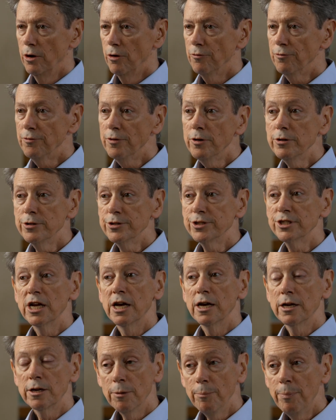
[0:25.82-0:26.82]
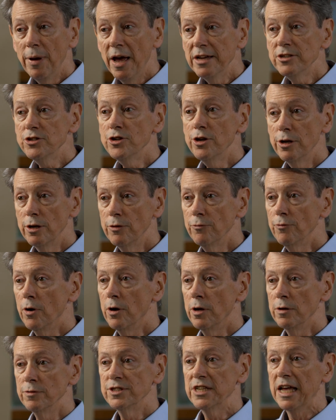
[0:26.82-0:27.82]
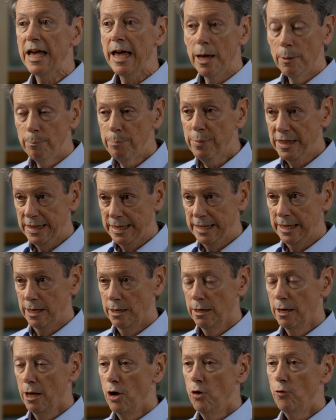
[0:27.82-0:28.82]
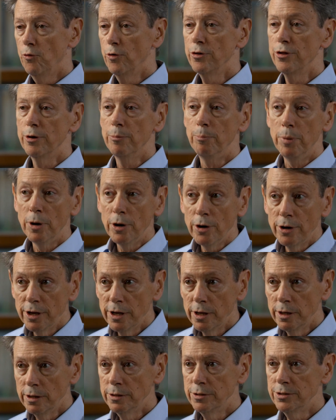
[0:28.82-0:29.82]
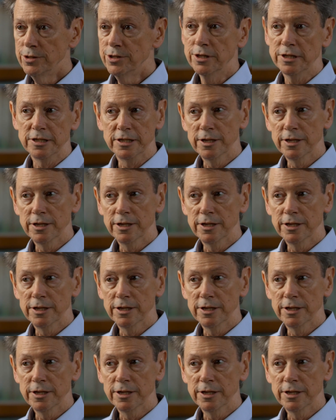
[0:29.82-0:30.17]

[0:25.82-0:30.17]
First, compassion involves empathy for the burdens, the